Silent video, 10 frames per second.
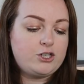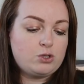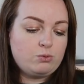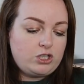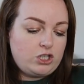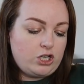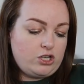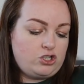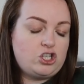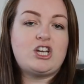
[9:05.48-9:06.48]
I just wanted
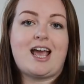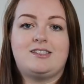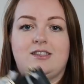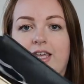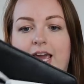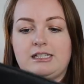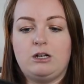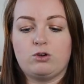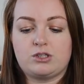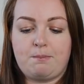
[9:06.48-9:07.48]
to suggest the
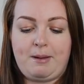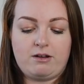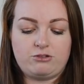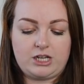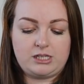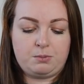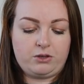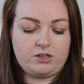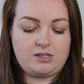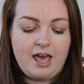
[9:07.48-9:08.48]
Katie Loxton pouches
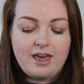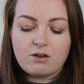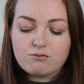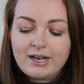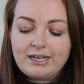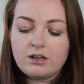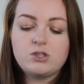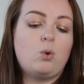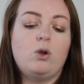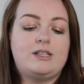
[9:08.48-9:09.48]
because they're really
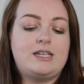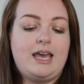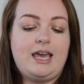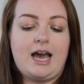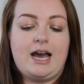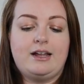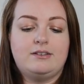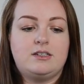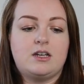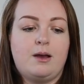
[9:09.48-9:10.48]
nice quality,
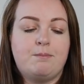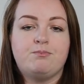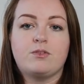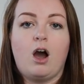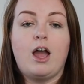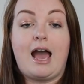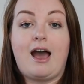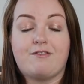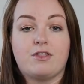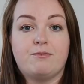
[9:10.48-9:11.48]
and I
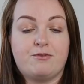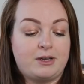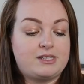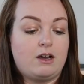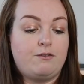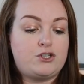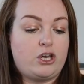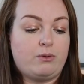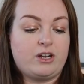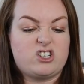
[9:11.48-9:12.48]
have them for myself
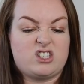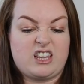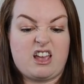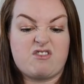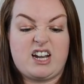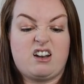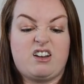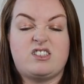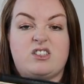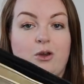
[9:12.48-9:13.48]
too, and I just think they're really
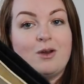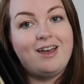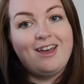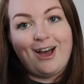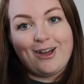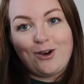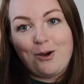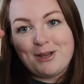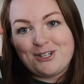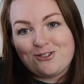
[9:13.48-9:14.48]
nice. So I
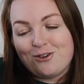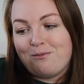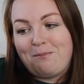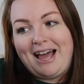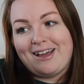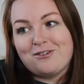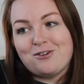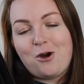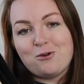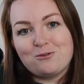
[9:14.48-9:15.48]
got a mixture of black
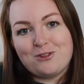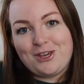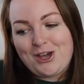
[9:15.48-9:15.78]
and gold for the